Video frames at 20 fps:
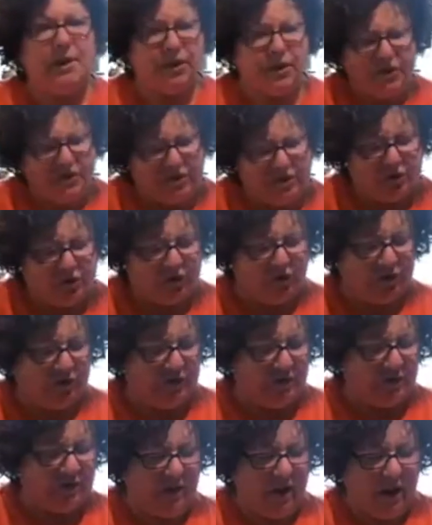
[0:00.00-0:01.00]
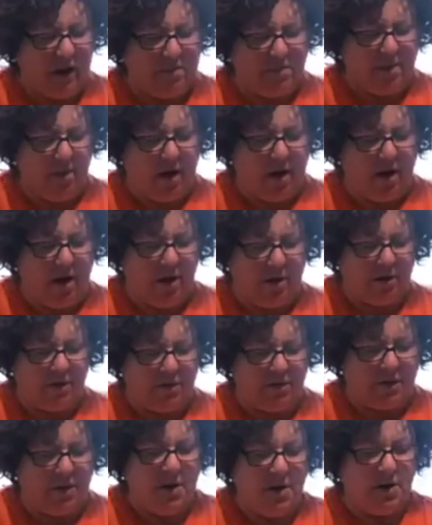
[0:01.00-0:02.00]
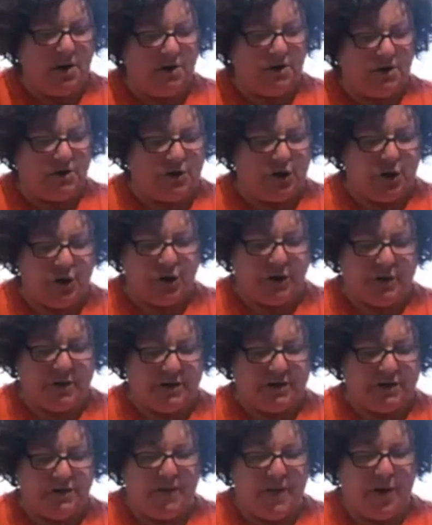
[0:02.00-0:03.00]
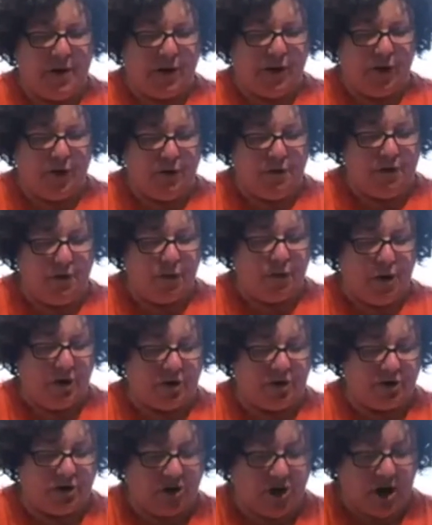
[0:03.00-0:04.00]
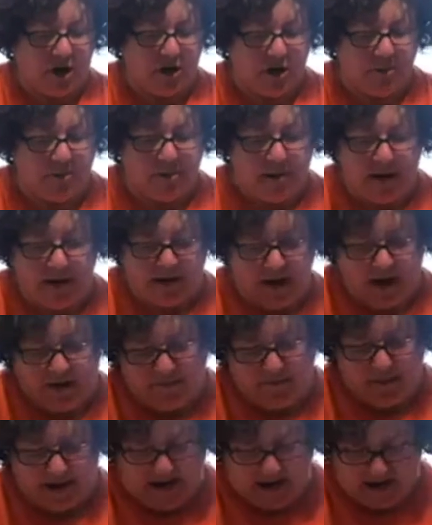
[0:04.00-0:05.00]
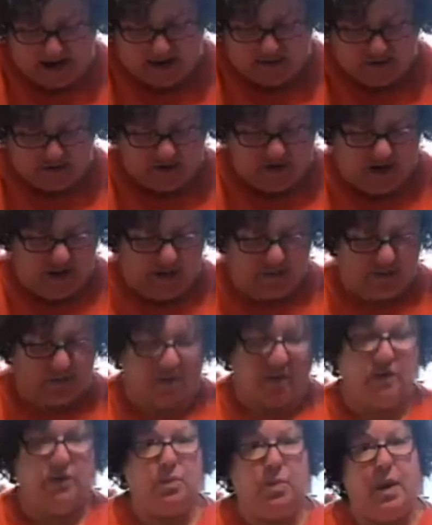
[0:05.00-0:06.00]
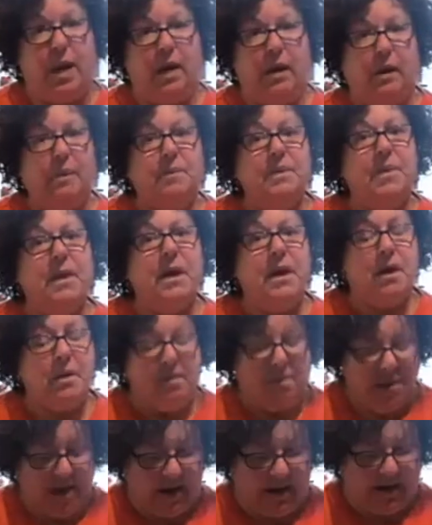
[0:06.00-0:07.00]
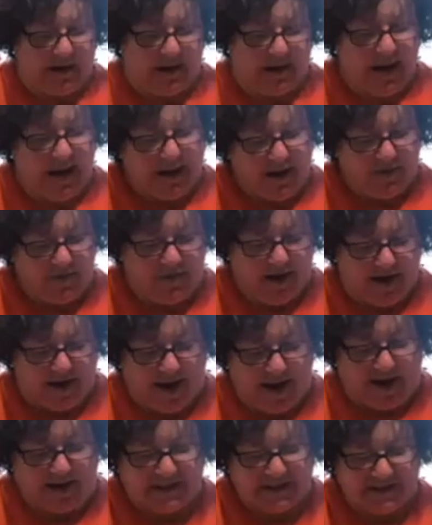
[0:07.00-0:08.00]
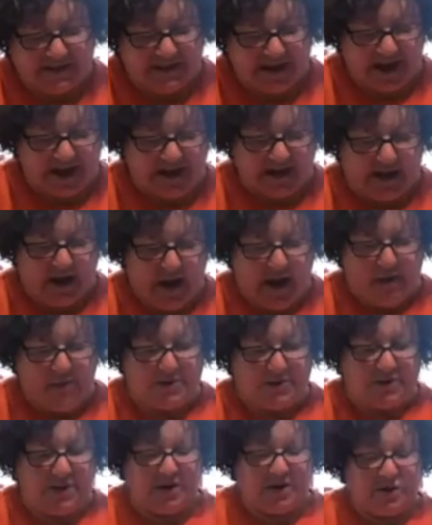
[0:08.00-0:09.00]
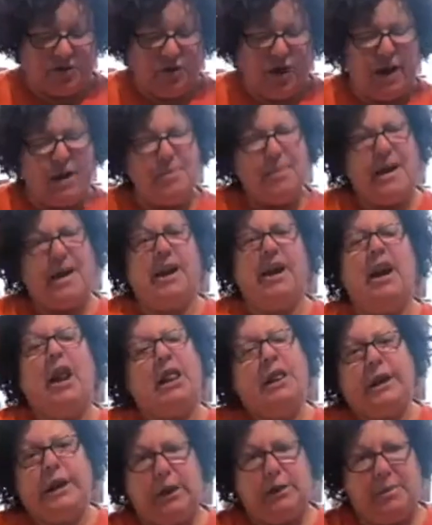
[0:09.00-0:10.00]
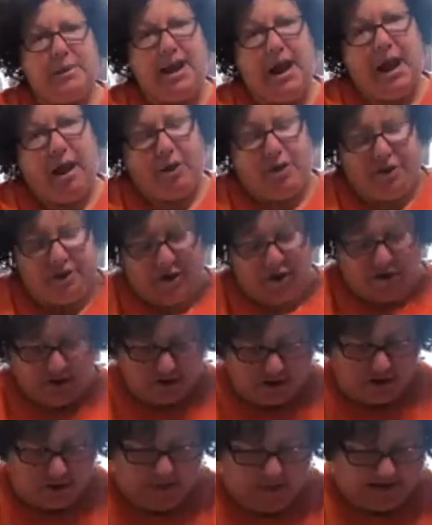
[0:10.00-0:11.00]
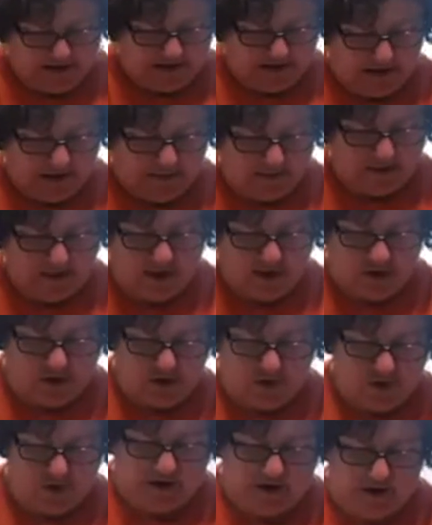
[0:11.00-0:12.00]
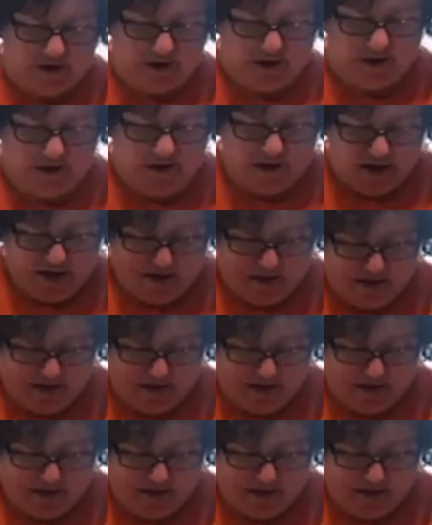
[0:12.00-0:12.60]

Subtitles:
because it's just the type of dessert that's very good for Rosh Hashanah, but I've made it other times as well. But in any event, I decided I was going to try to make it a little bit healthier, so I substituted